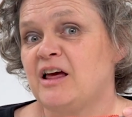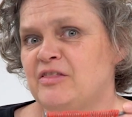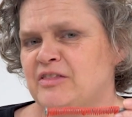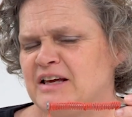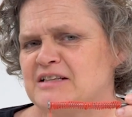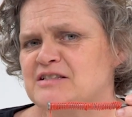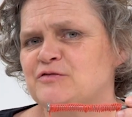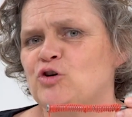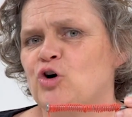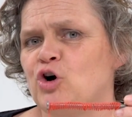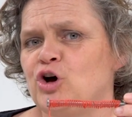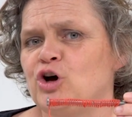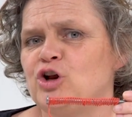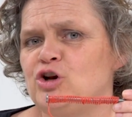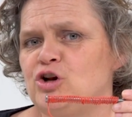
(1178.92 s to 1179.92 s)
These have
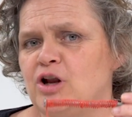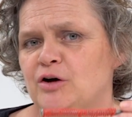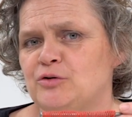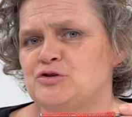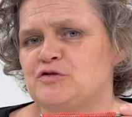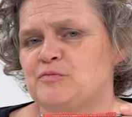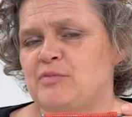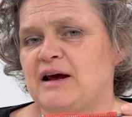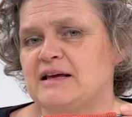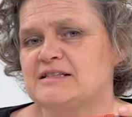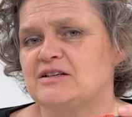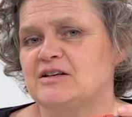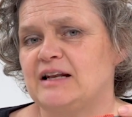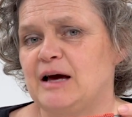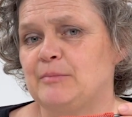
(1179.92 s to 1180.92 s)
got loads of
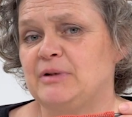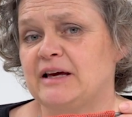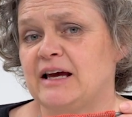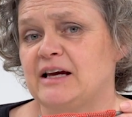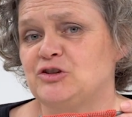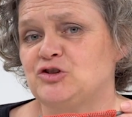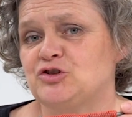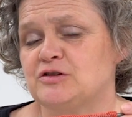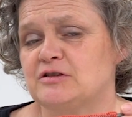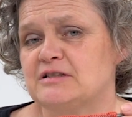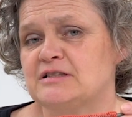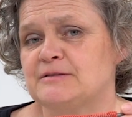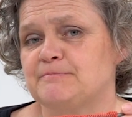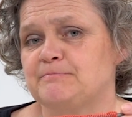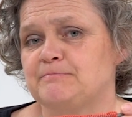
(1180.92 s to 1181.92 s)
practical
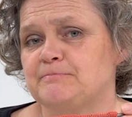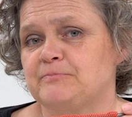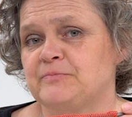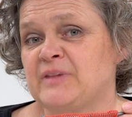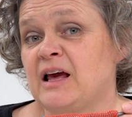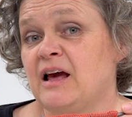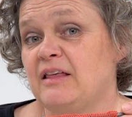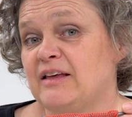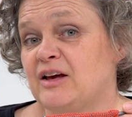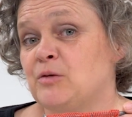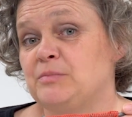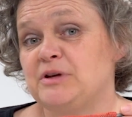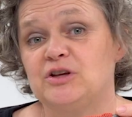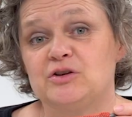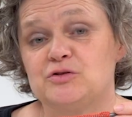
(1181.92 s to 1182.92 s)
applications. They can
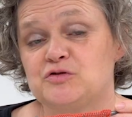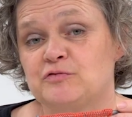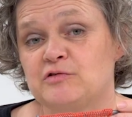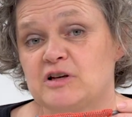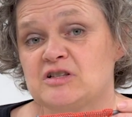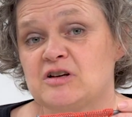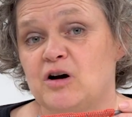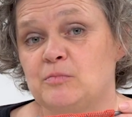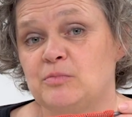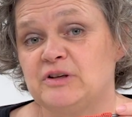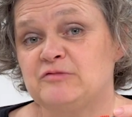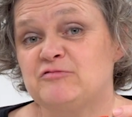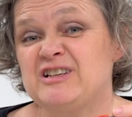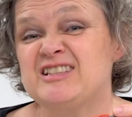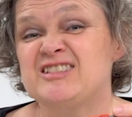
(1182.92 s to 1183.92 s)
be used, for example,
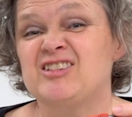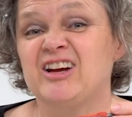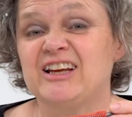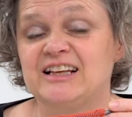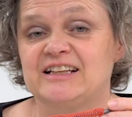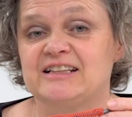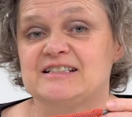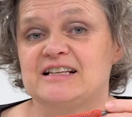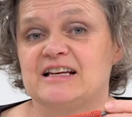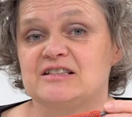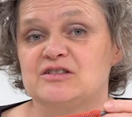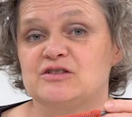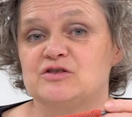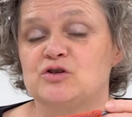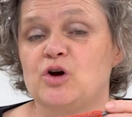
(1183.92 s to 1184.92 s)
in recycling
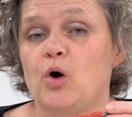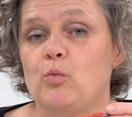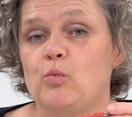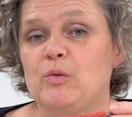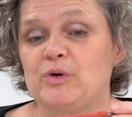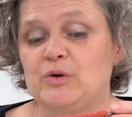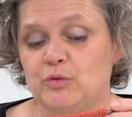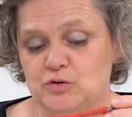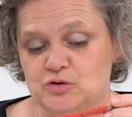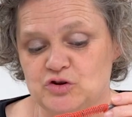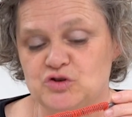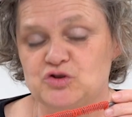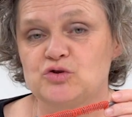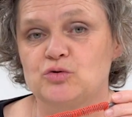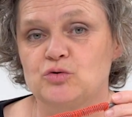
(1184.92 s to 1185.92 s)
centres when we want
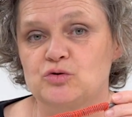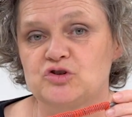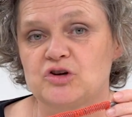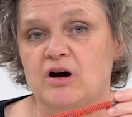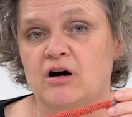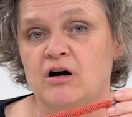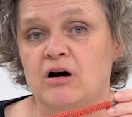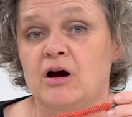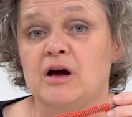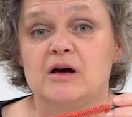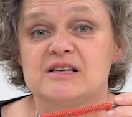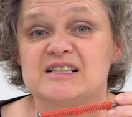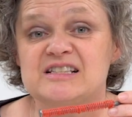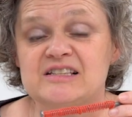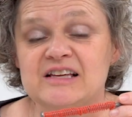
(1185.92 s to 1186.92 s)
to sort our
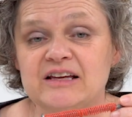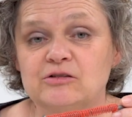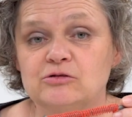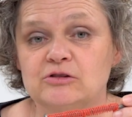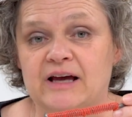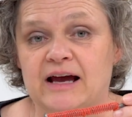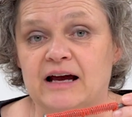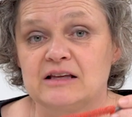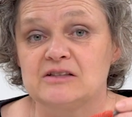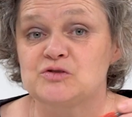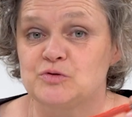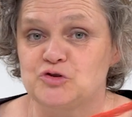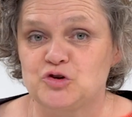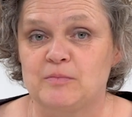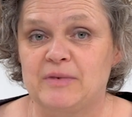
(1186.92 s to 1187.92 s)
steel cans,
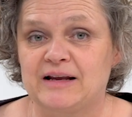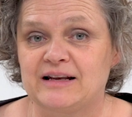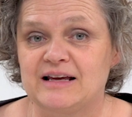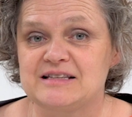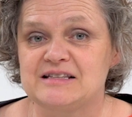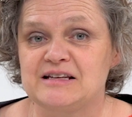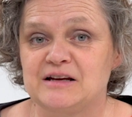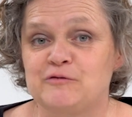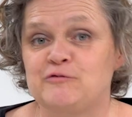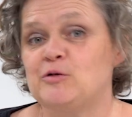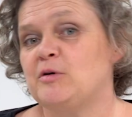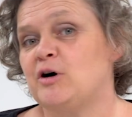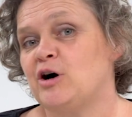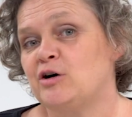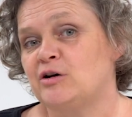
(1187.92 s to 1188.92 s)
which are magnetic,
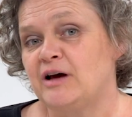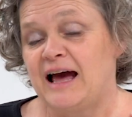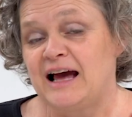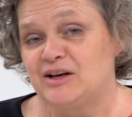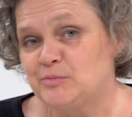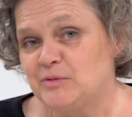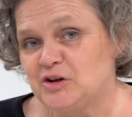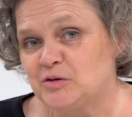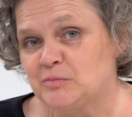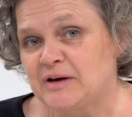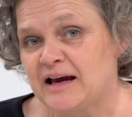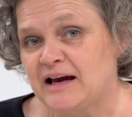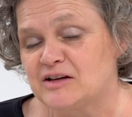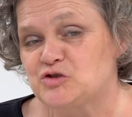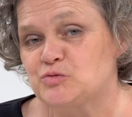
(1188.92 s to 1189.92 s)
from our aluminium
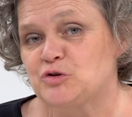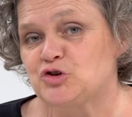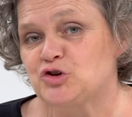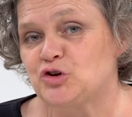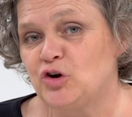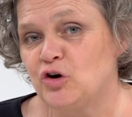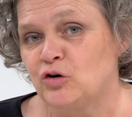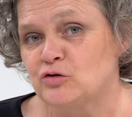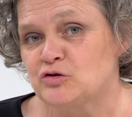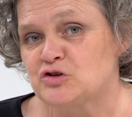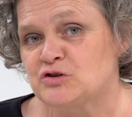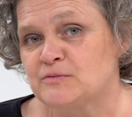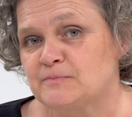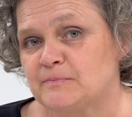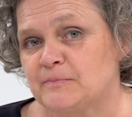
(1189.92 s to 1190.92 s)
cans, which are not.